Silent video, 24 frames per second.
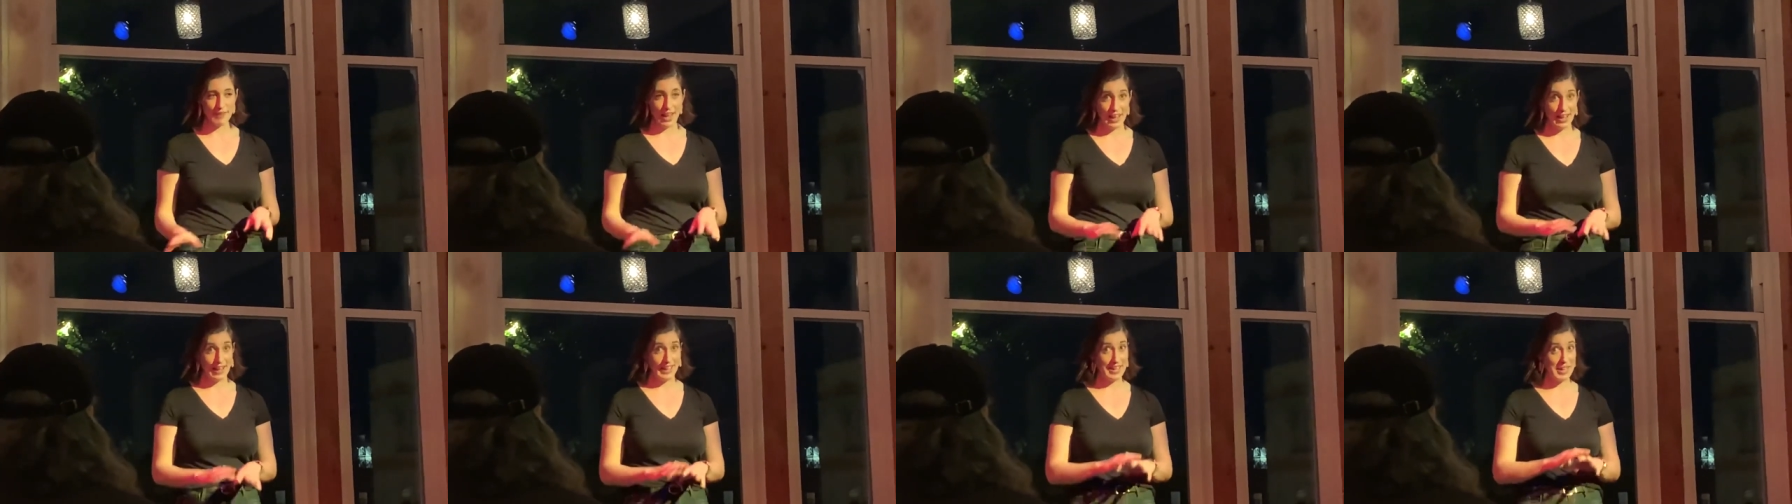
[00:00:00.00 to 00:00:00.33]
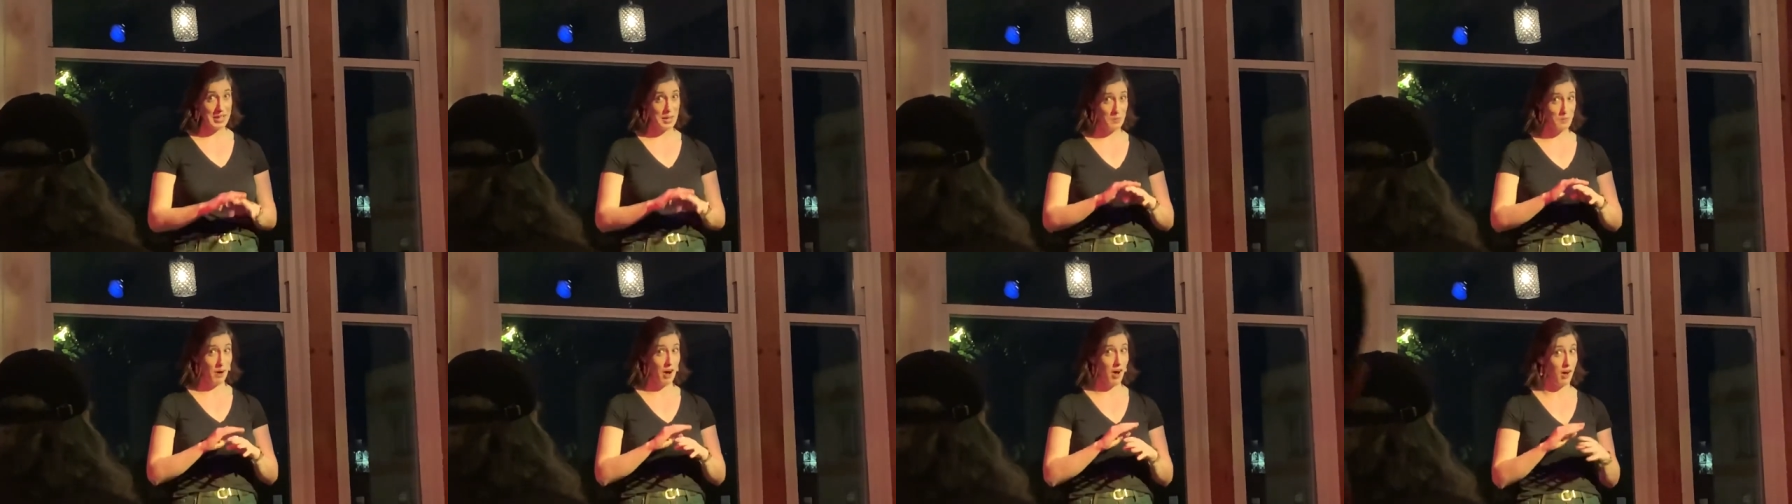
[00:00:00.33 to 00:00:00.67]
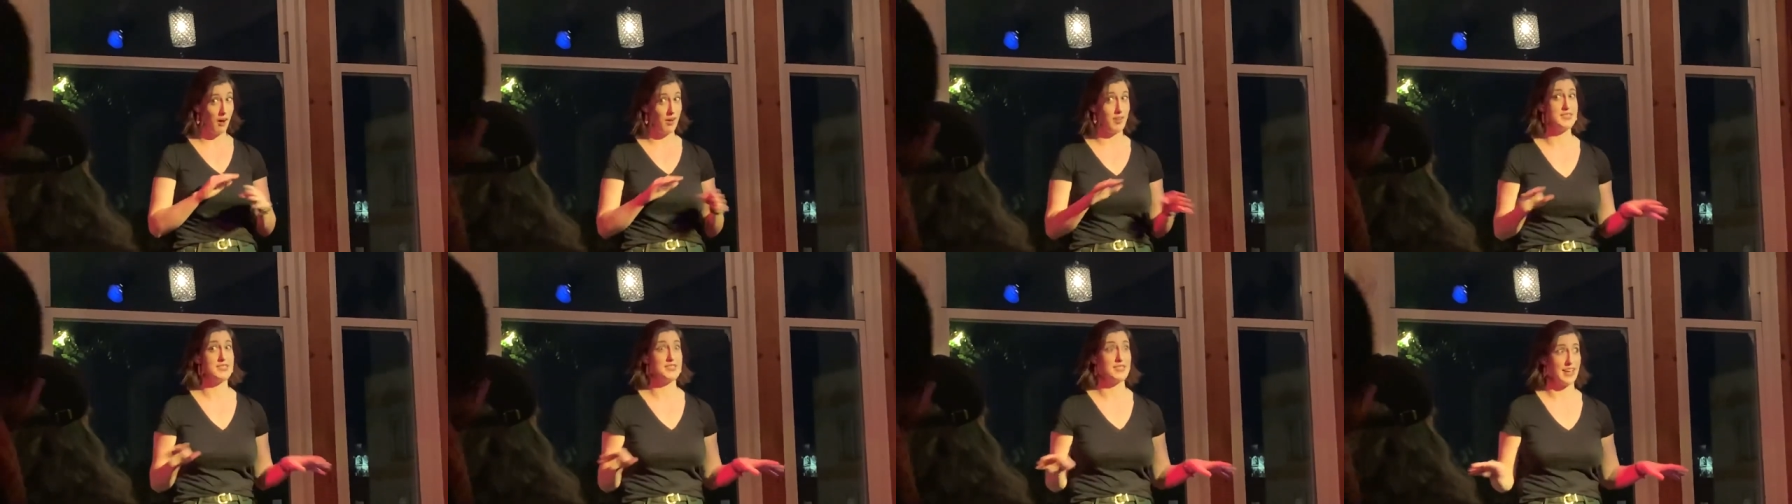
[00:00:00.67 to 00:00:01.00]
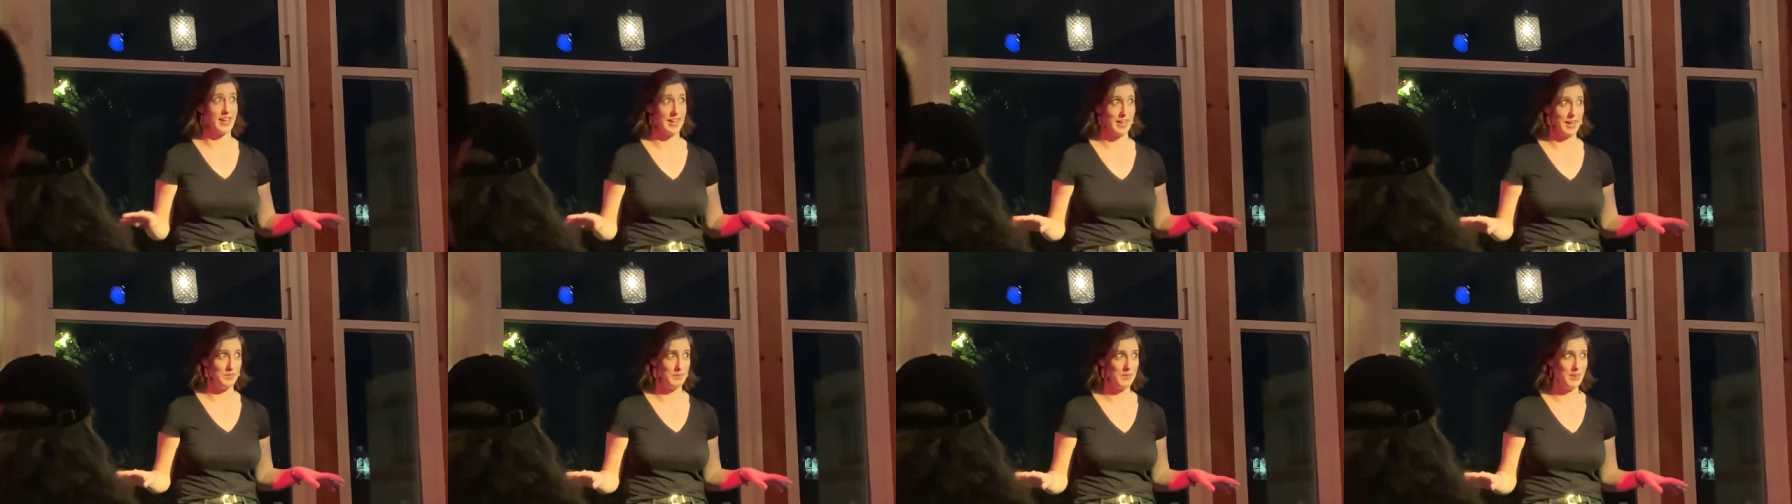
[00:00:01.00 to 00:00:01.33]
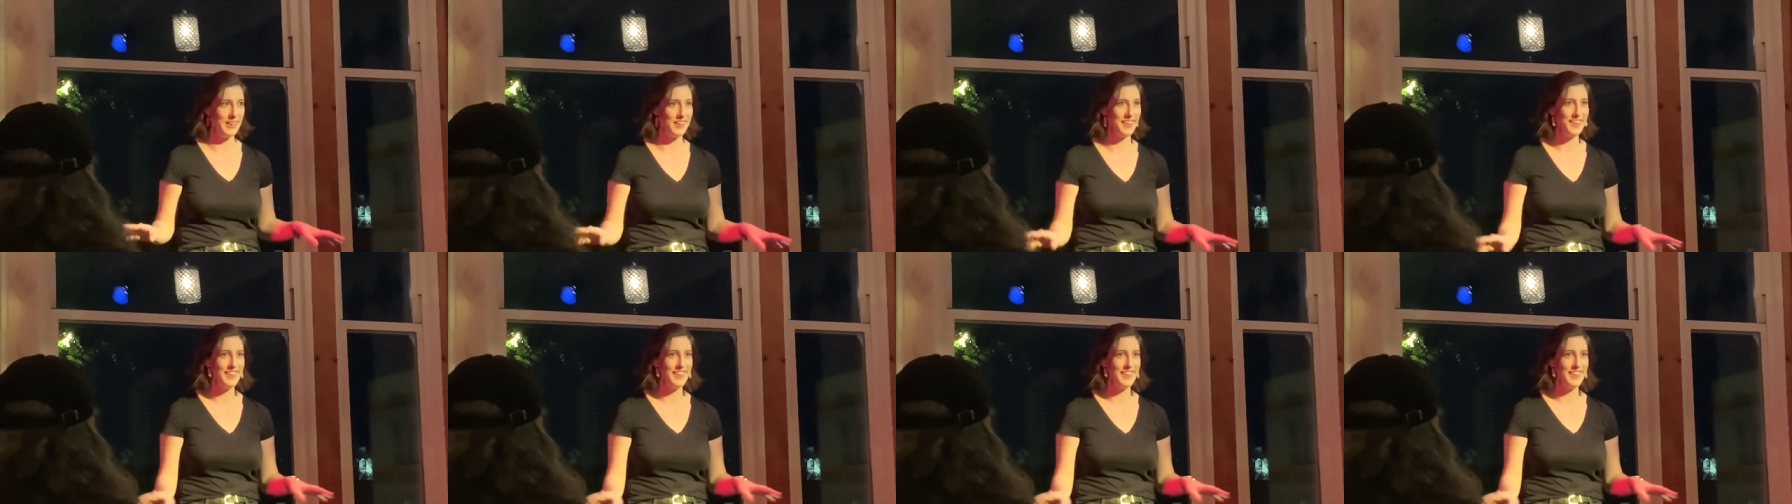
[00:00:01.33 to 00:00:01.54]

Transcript: I am on time.